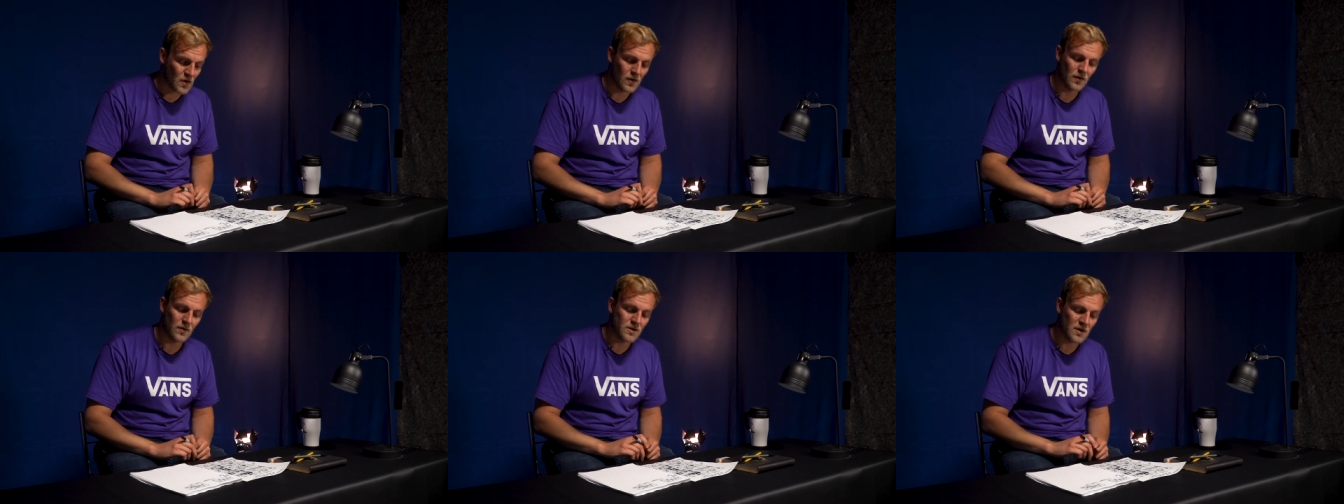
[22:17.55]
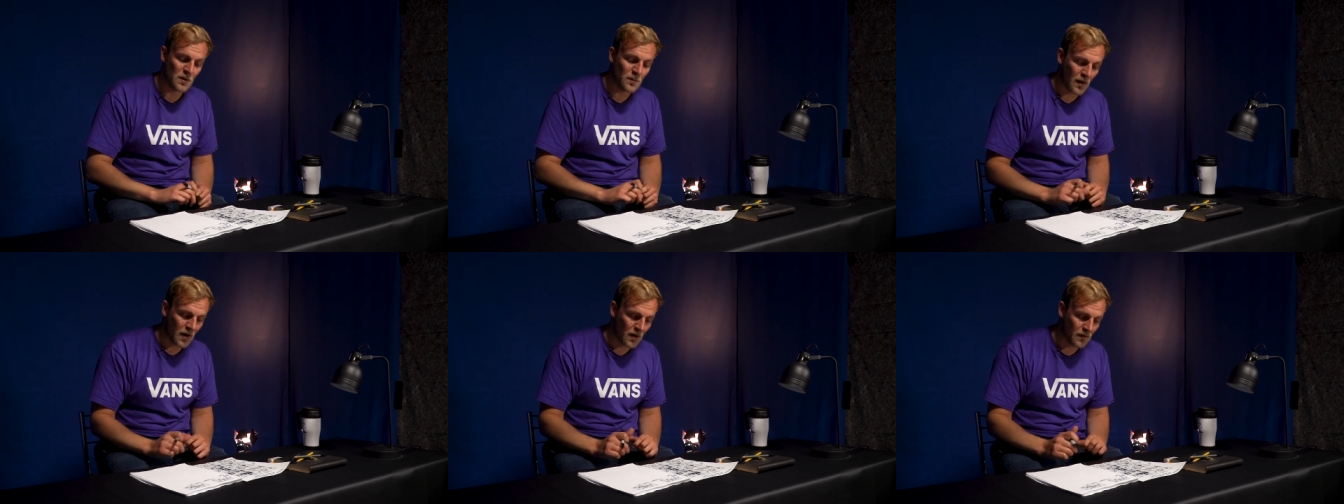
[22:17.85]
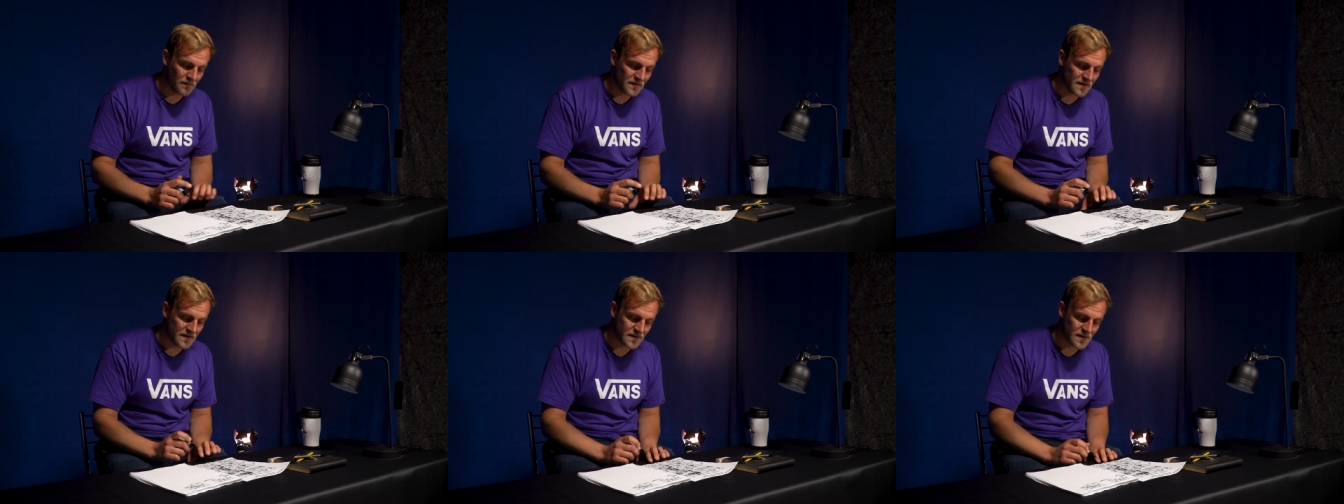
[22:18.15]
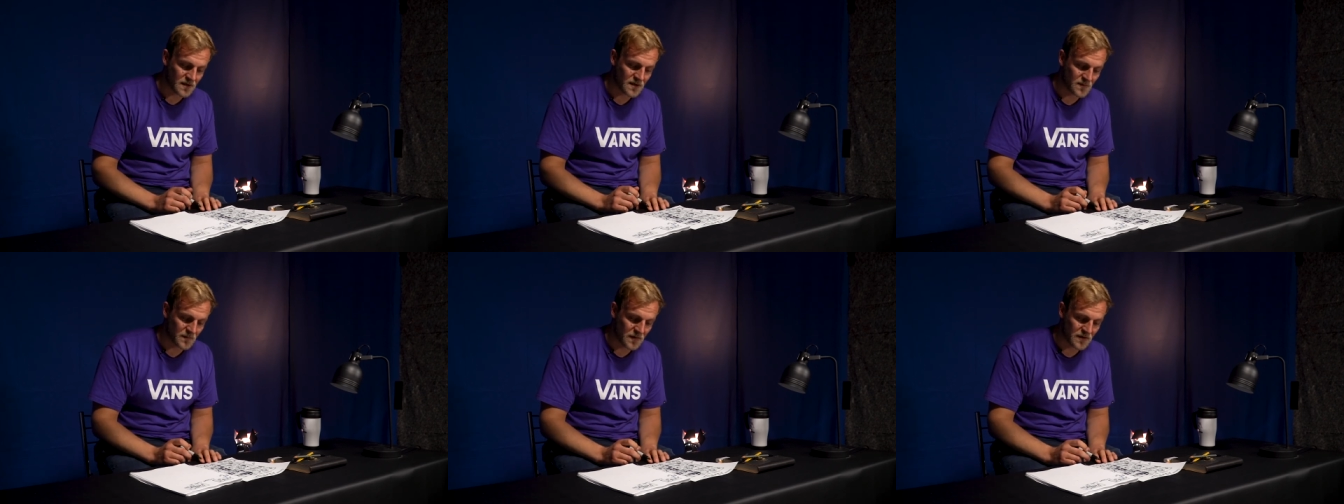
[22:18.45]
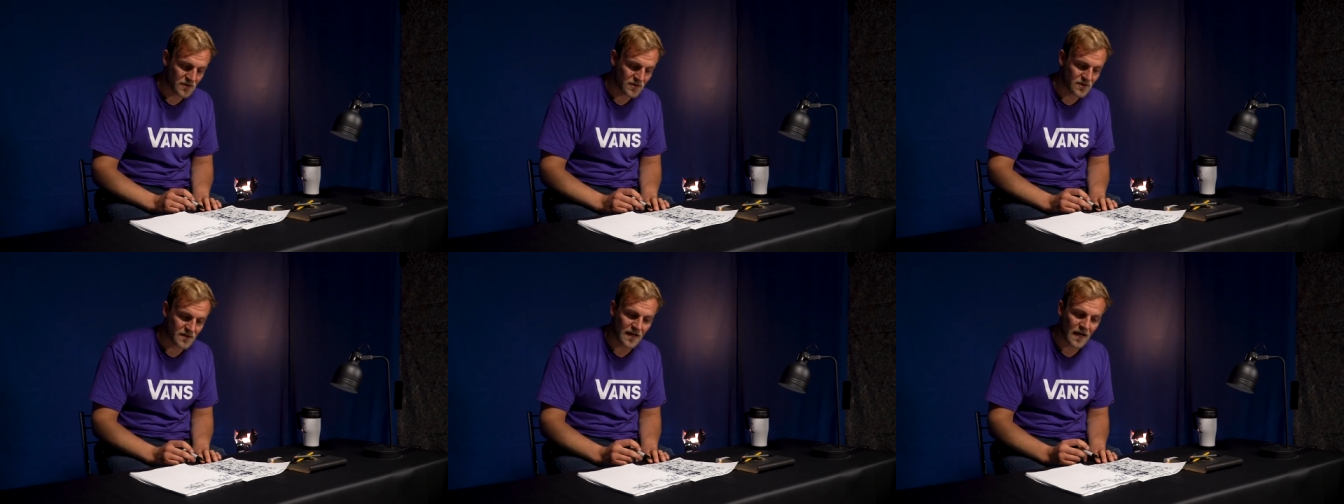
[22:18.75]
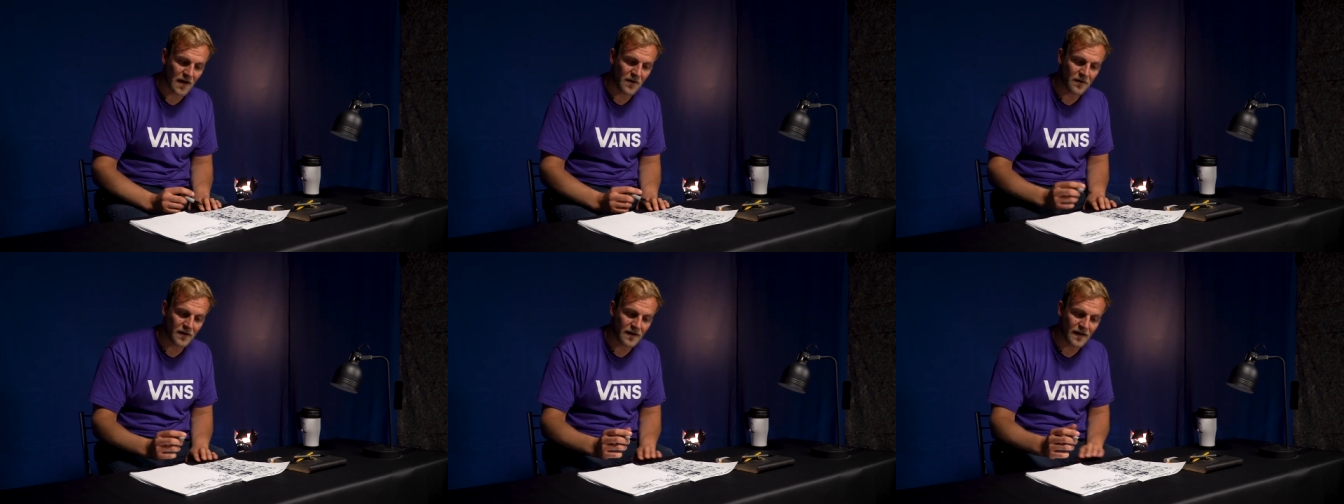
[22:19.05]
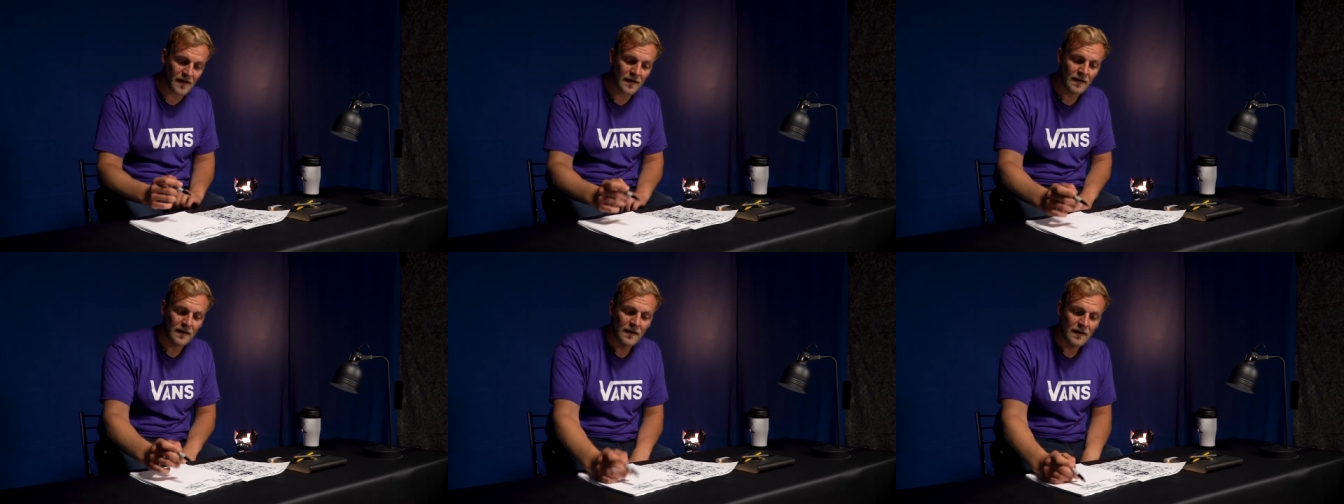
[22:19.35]
close-up of this suspicious
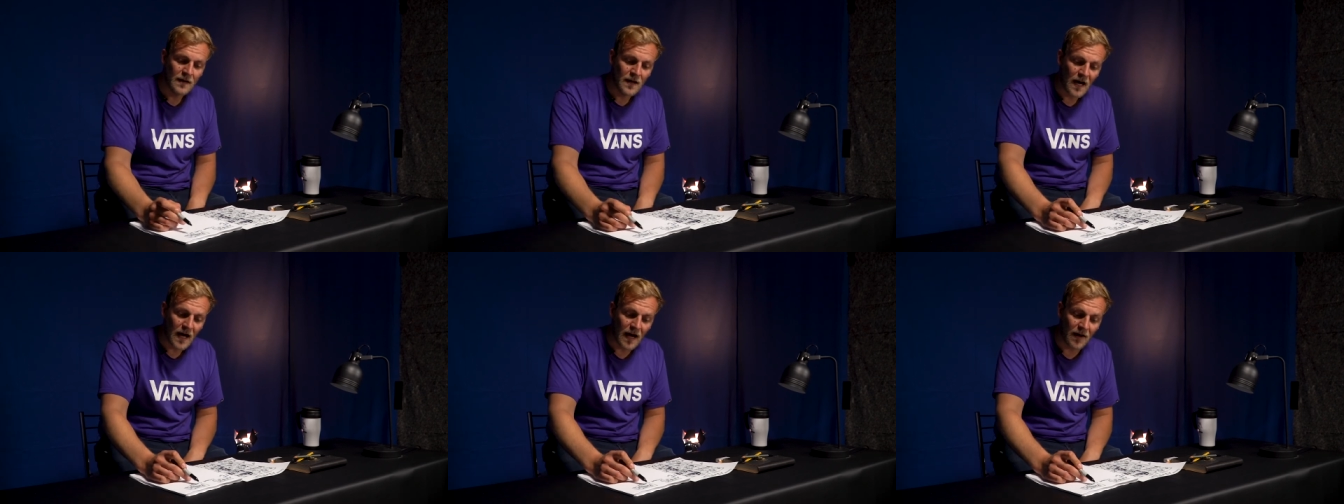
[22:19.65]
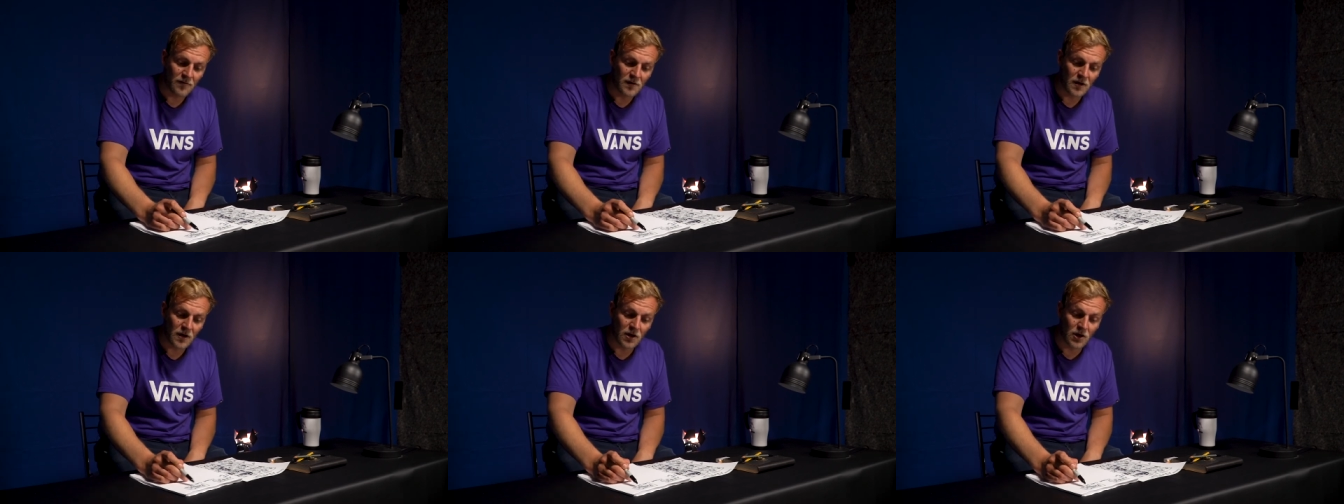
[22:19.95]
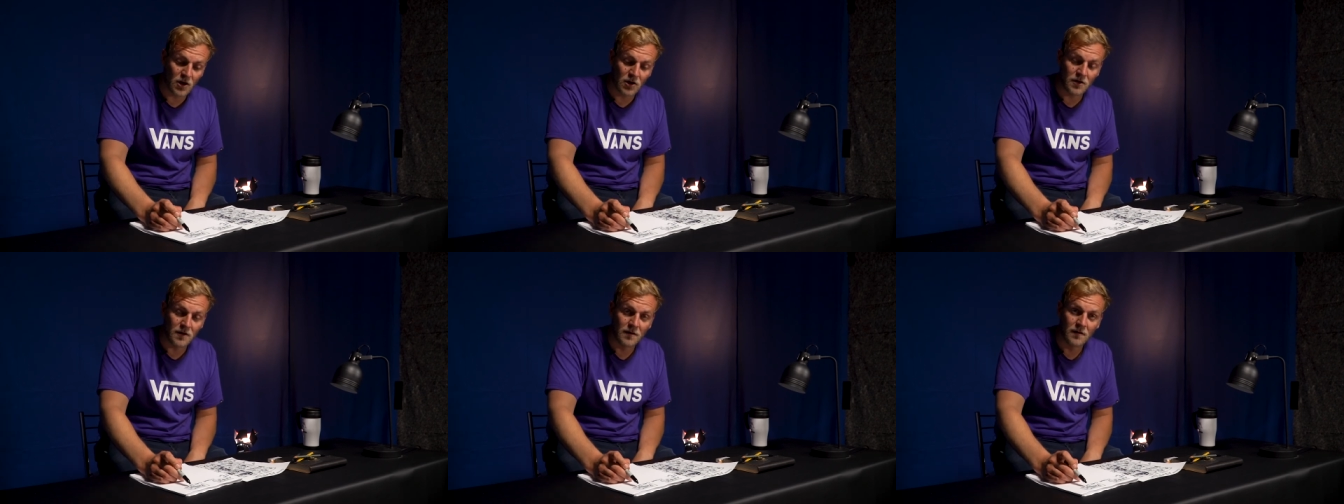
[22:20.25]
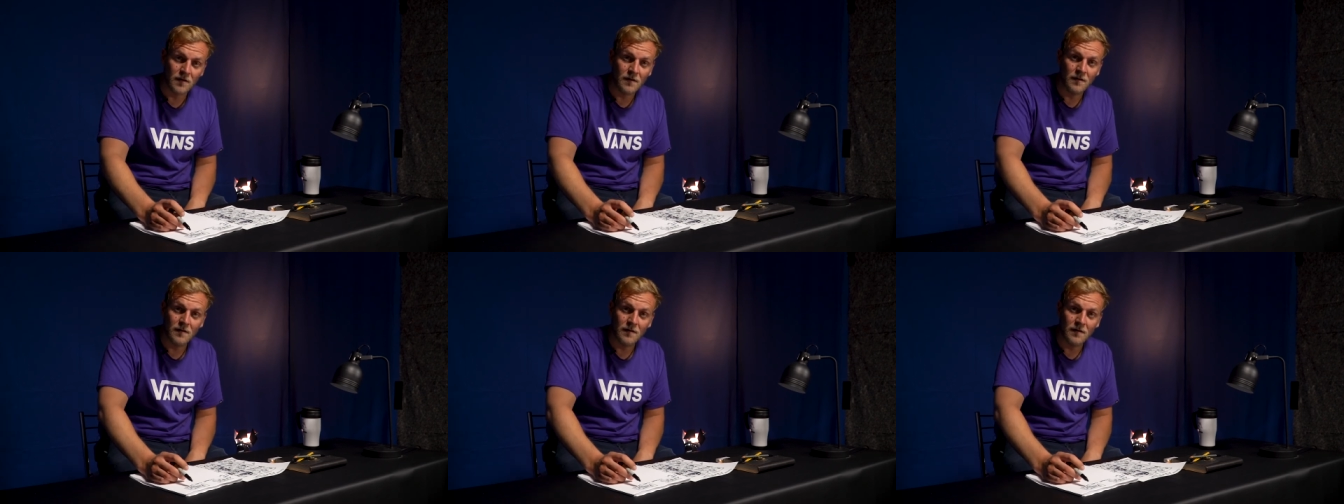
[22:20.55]
character having a gun.